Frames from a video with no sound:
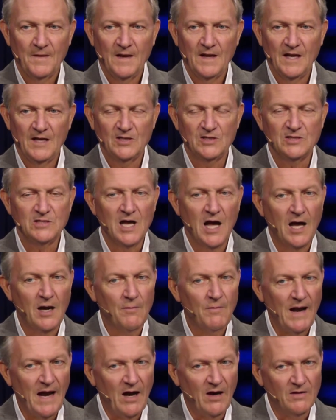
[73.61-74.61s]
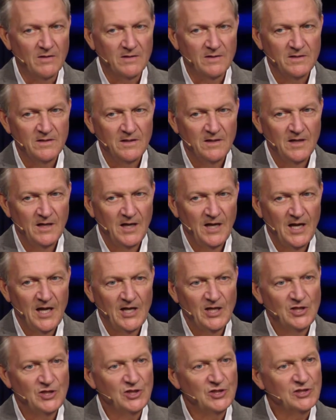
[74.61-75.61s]
It's not about
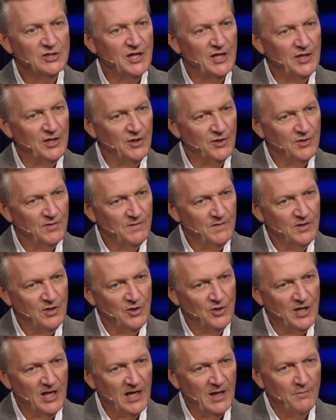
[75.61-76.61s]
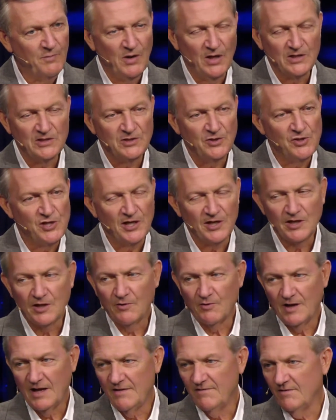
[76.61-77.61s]
just getting your ticket punched so you get to go
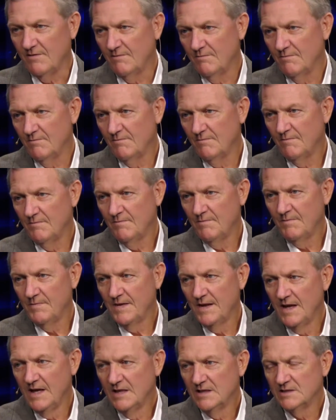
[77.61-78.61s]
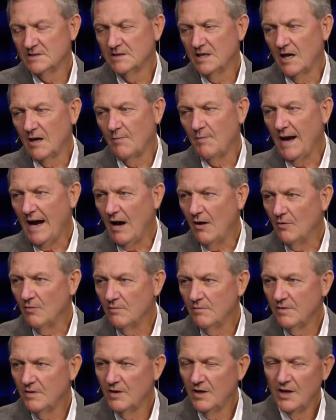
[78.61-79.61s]
to heaven. It's not
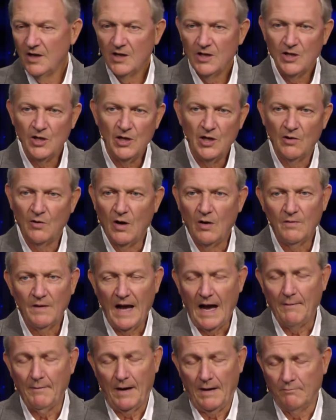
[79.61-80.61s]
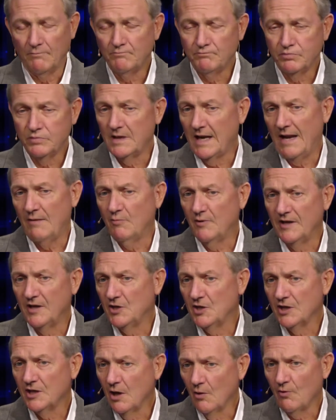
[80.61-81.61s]
about, you know, I'm glad we get
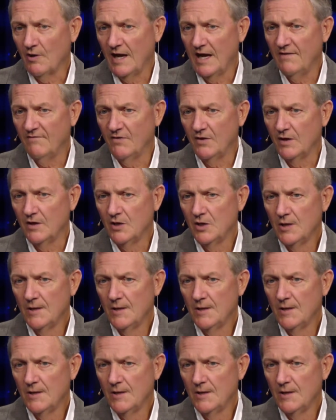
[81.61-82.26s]
to go to heaven.